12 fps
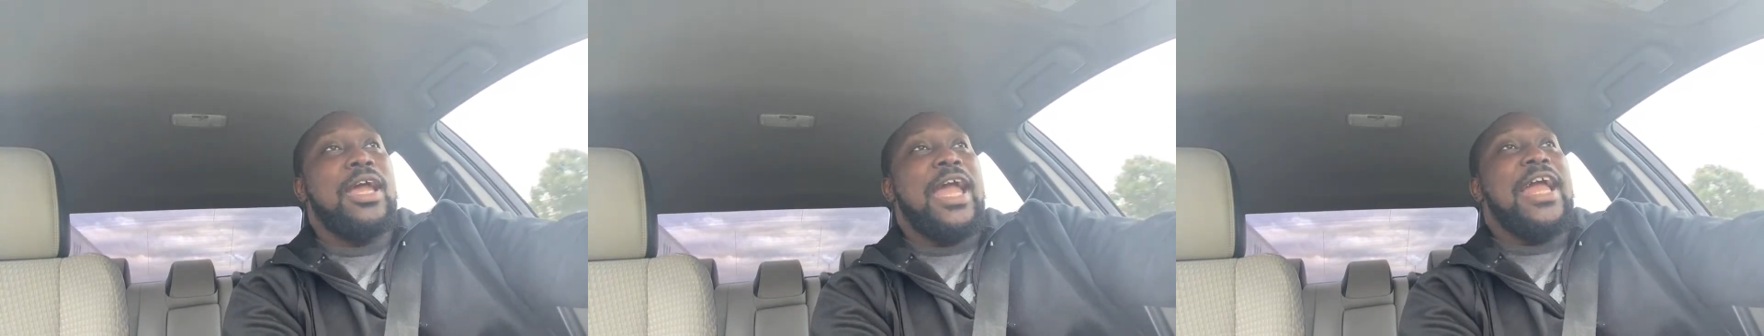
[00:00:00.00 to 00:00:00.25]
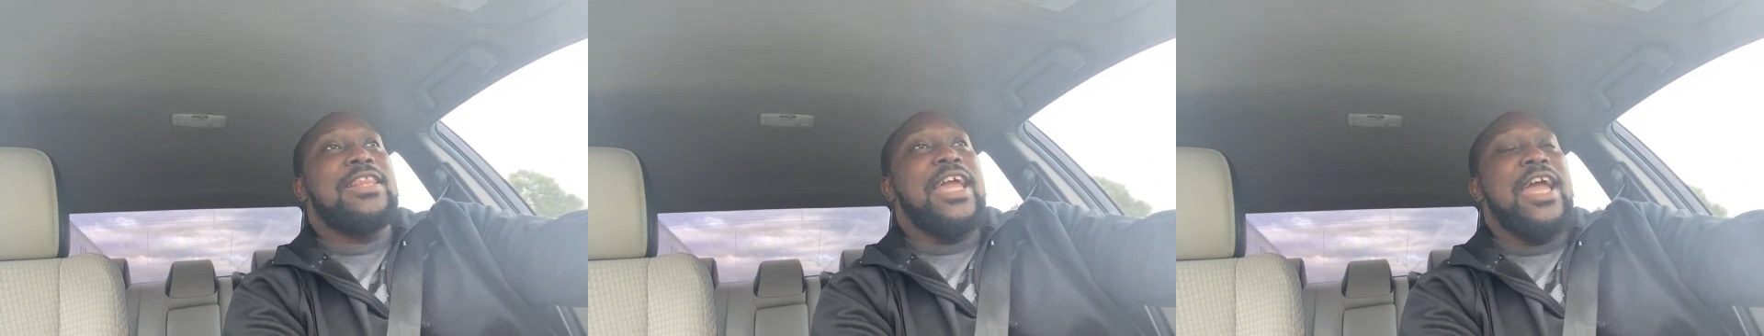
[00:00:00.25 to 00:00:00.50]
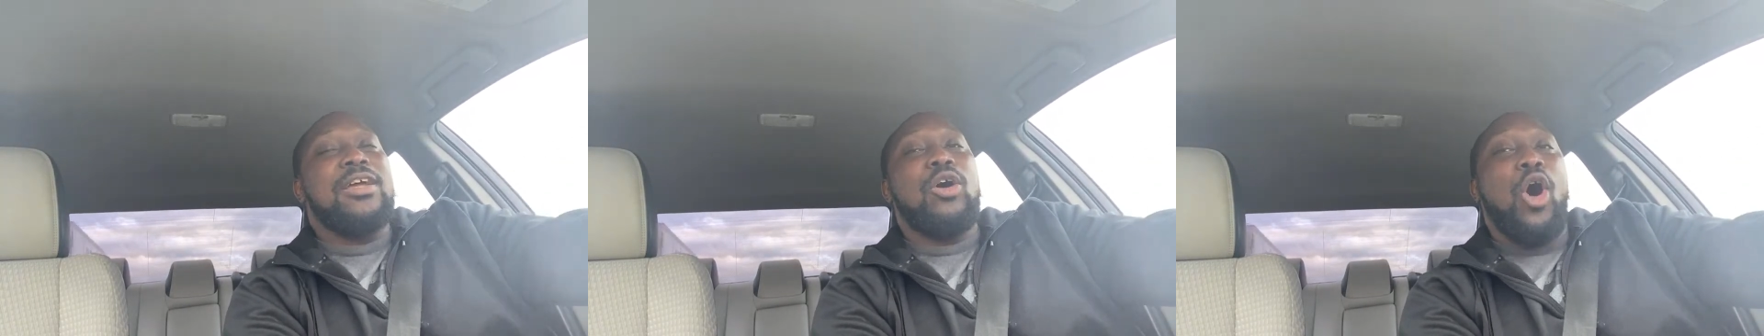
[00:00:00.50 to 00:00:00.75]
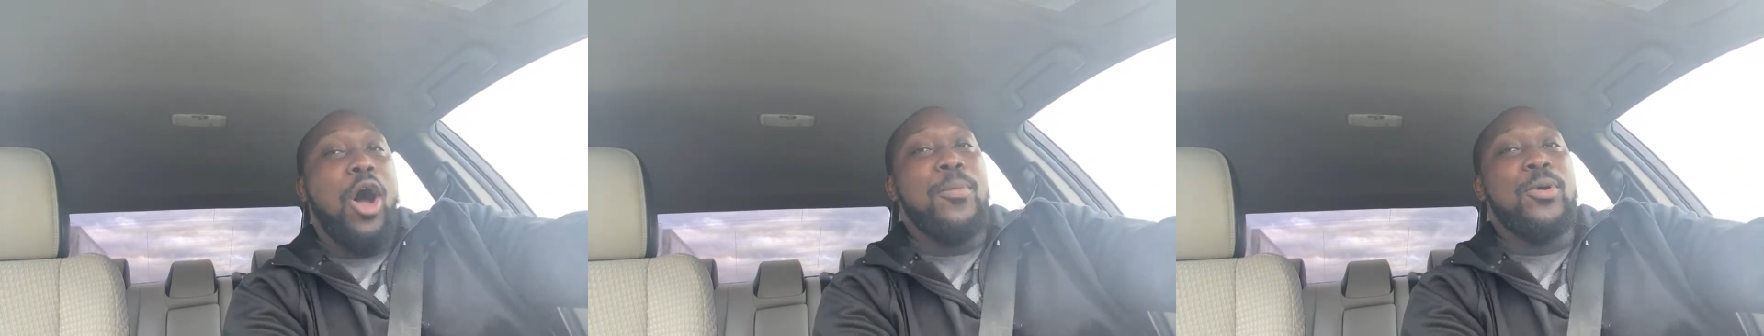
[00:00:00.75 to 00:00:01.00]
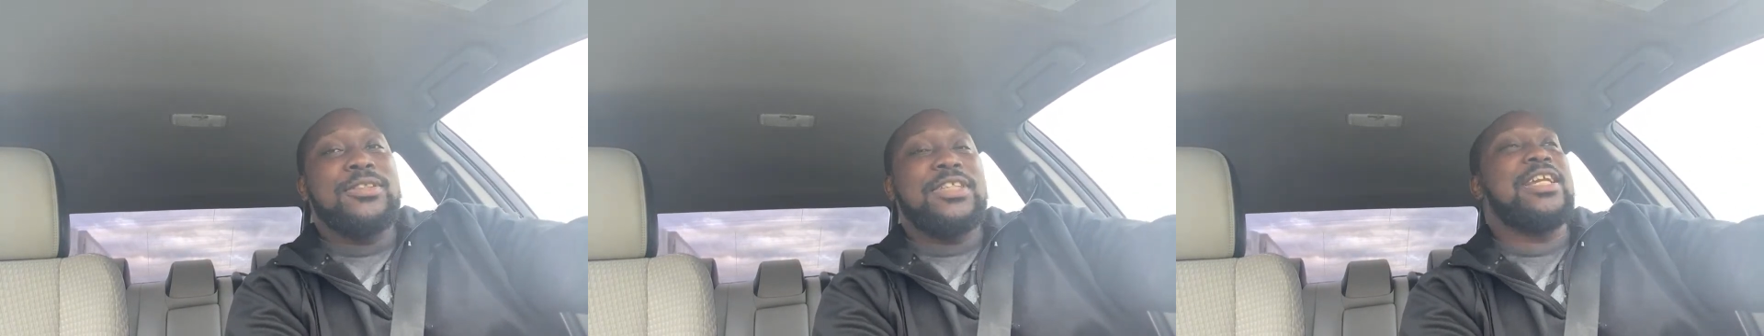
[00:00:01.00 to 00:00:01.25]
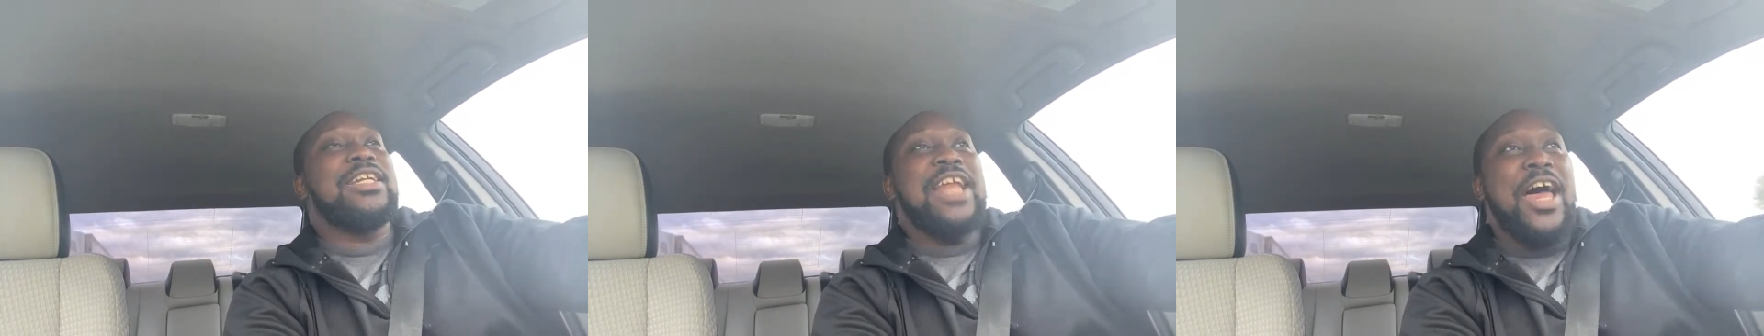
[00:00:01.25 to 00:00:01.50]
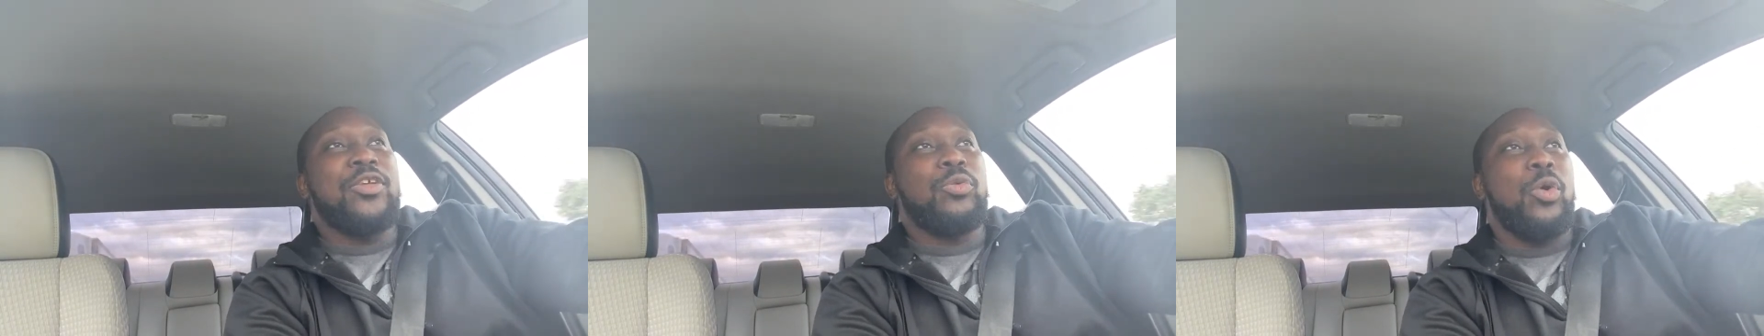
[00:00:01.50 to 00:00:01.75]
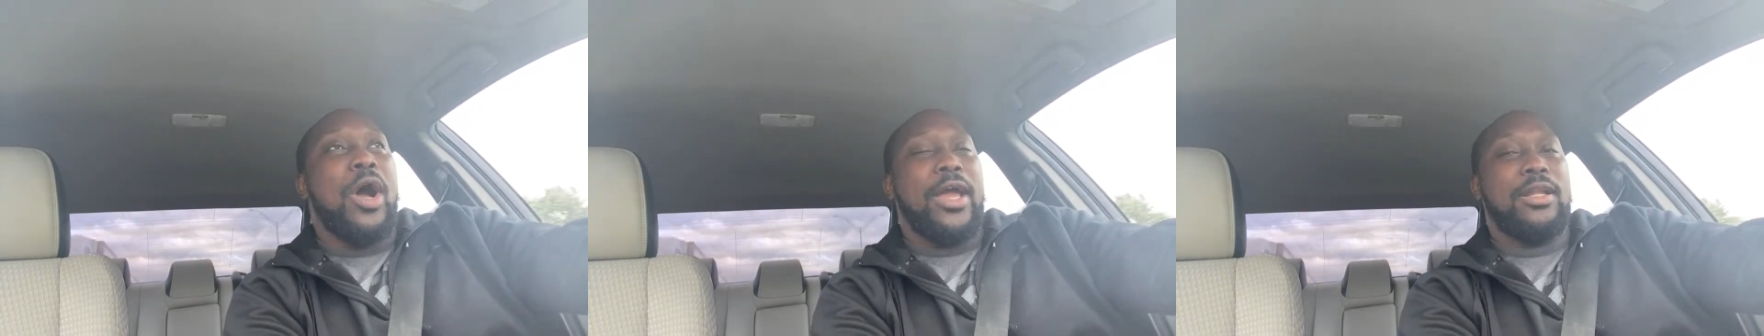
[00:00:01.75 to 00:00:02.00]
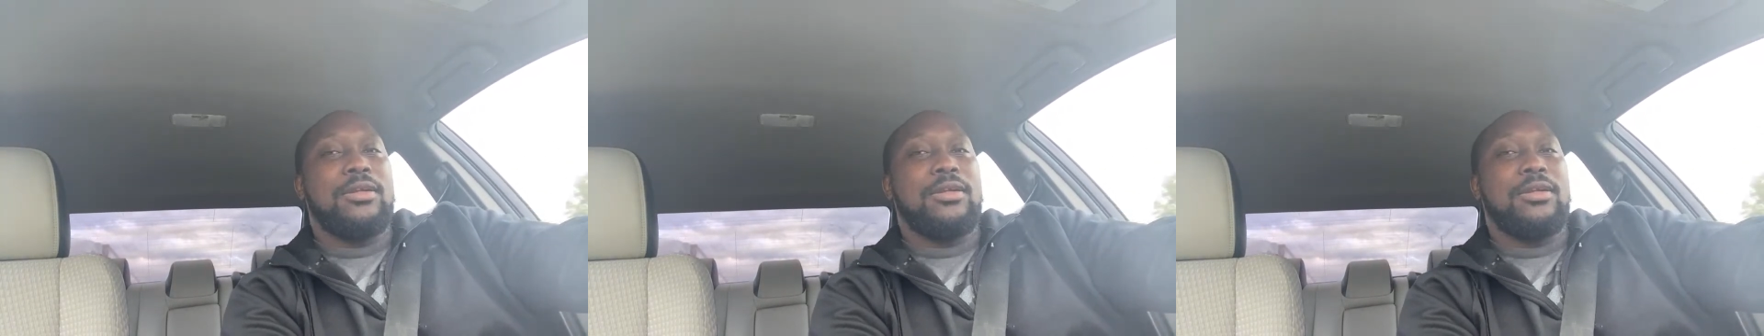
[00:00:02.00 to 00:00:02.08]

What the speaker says: and then almost did another one.